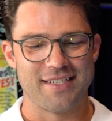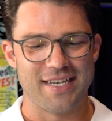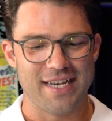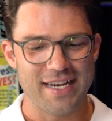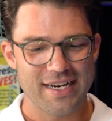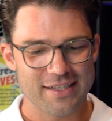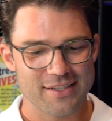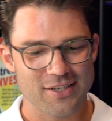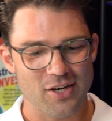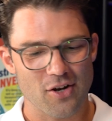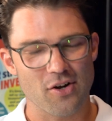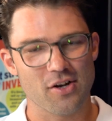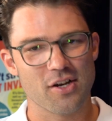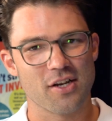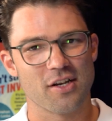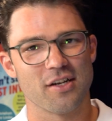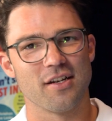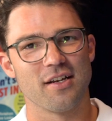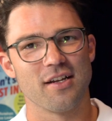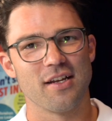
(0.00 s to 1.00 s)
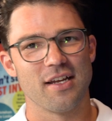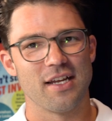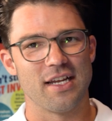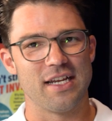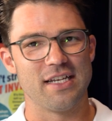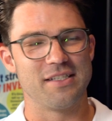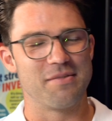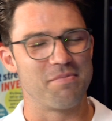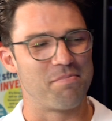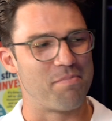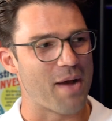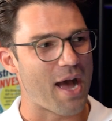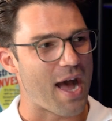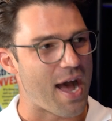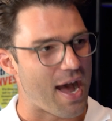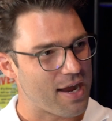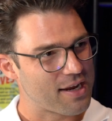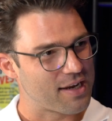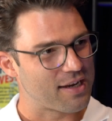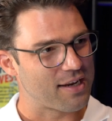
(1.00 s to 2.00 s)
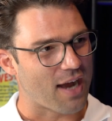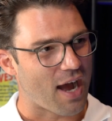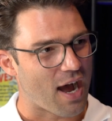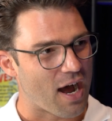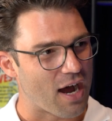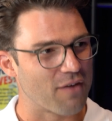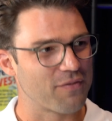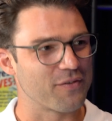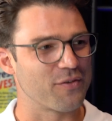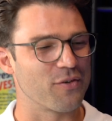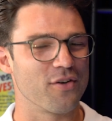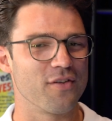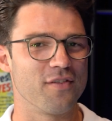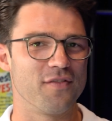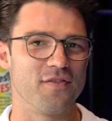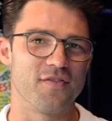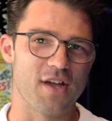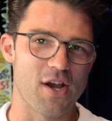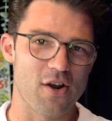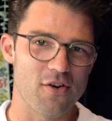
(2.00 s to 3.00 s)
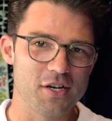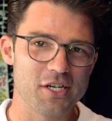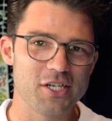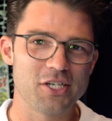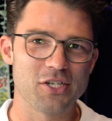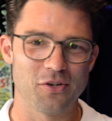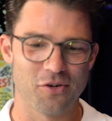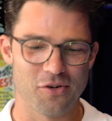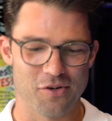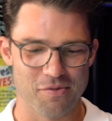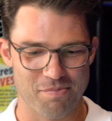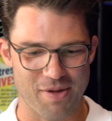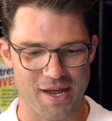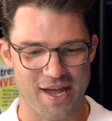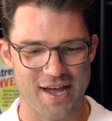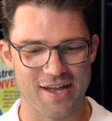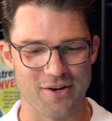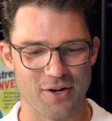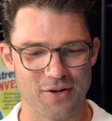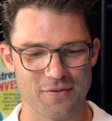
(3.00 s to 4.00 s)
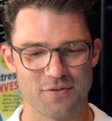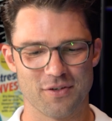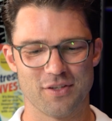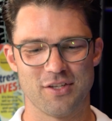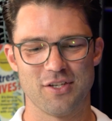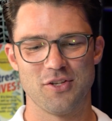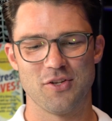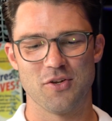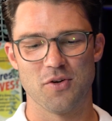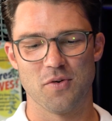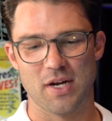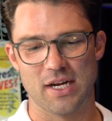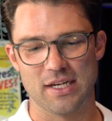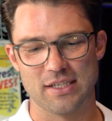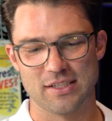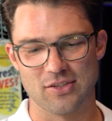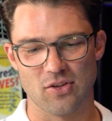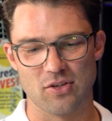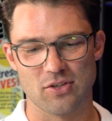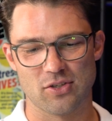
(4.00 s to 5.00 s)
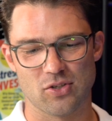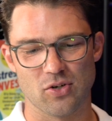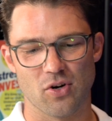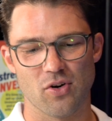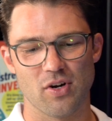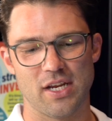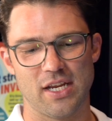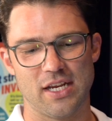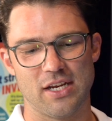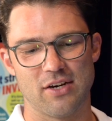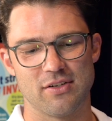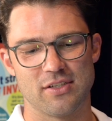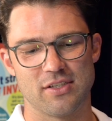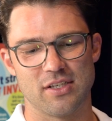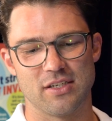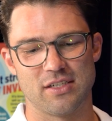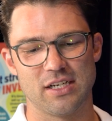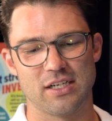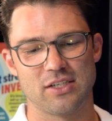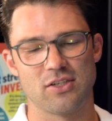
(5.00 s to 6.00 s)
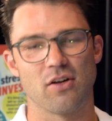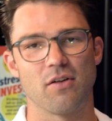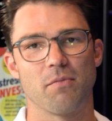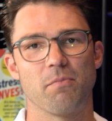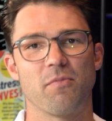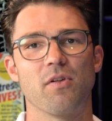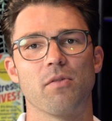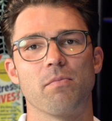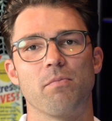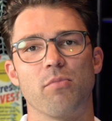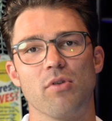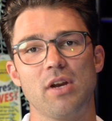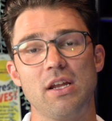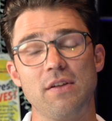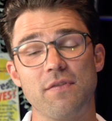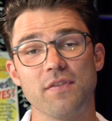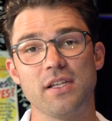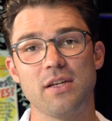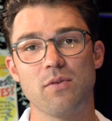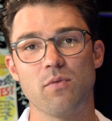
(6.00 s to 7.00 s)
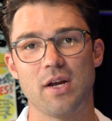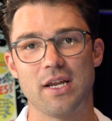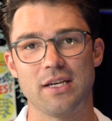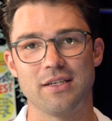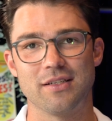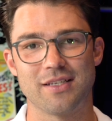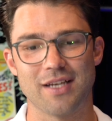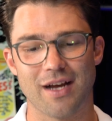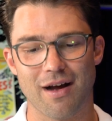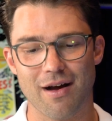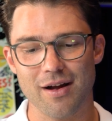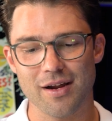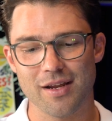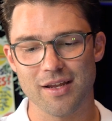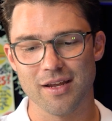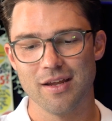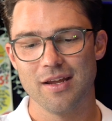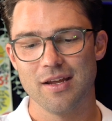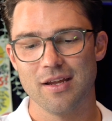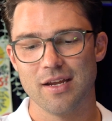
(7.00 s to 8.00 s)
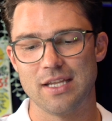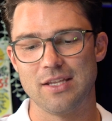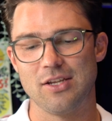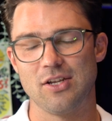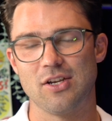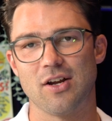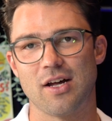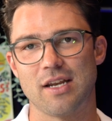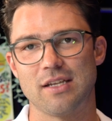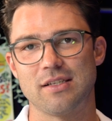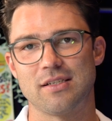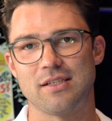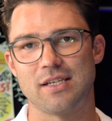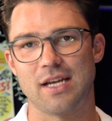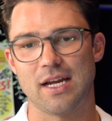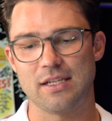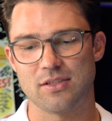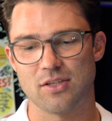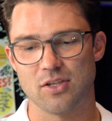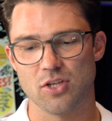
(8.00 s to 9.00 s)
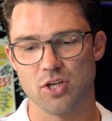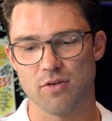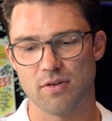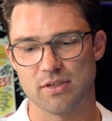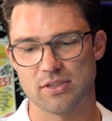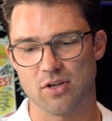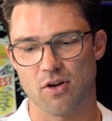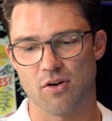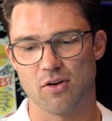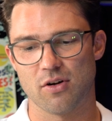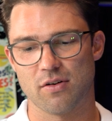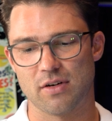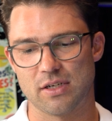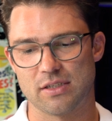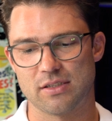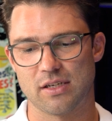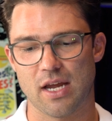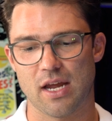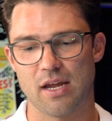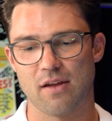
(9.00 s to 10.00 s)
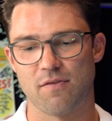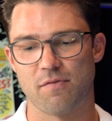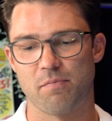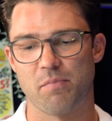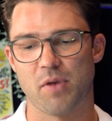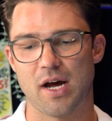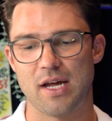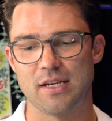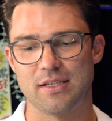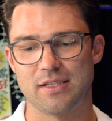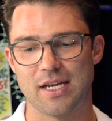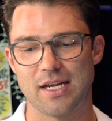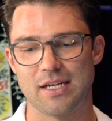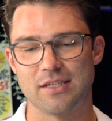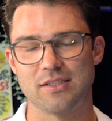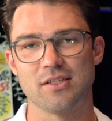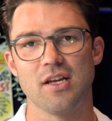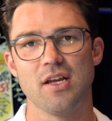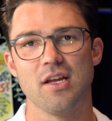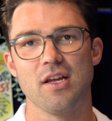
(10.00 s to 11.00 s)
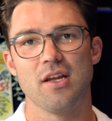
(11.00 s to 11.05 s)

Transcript: TikTok is back after a very short ban over in the US. So the story here is that TikTok briefly went dark in the United States. The US Congress gave ByteDance,